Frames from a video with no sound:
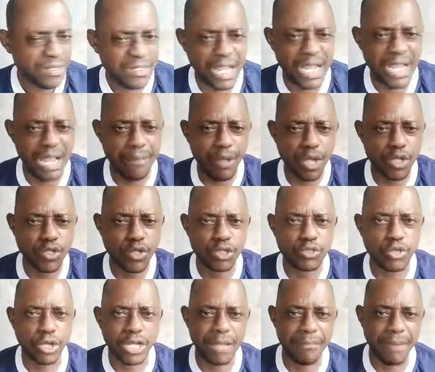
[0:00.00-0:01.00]
Then let me also
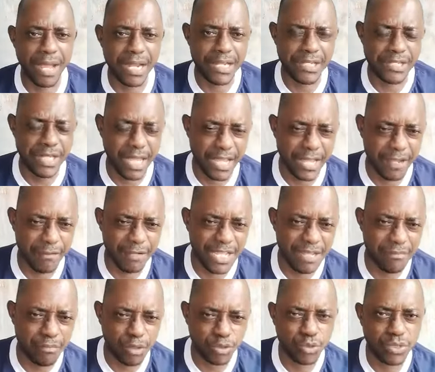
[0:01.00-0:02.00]
talk about this
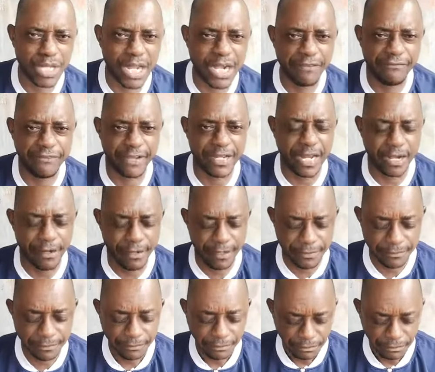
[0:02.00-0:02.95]
Modular Refinery.